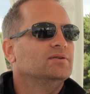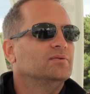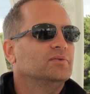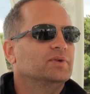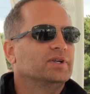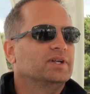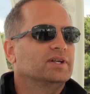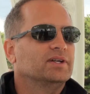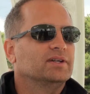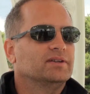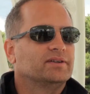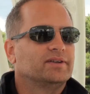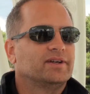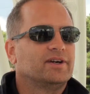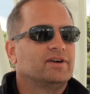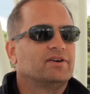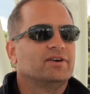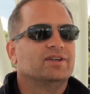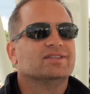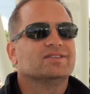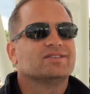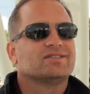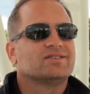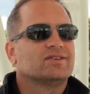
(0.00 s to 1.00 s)
We get their
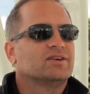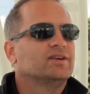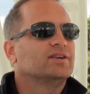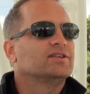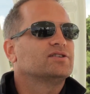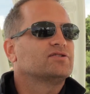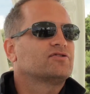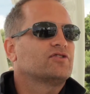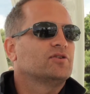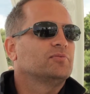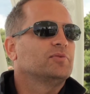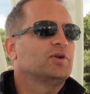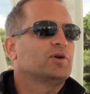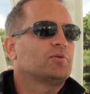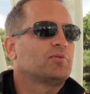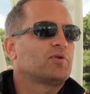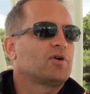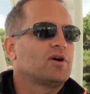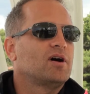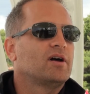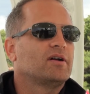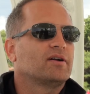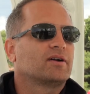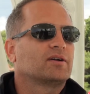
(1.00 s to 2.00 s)
insights from their
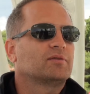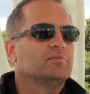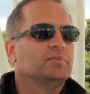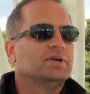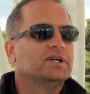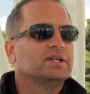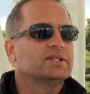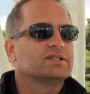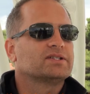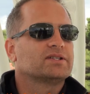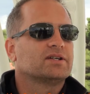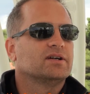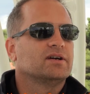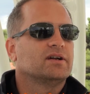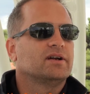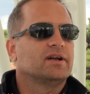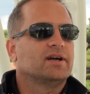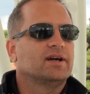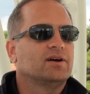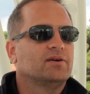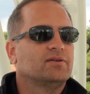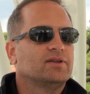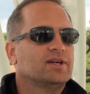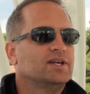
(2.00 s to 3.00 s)
product based on
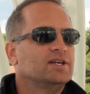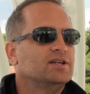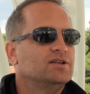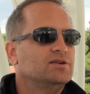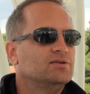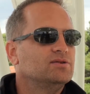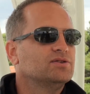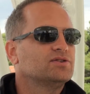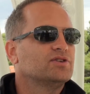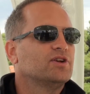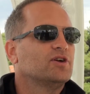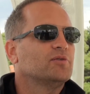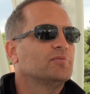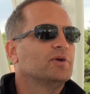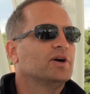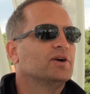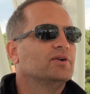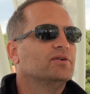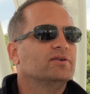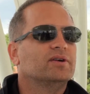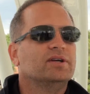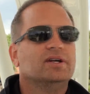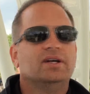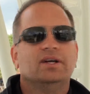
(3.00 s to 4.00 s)
how they use their boat,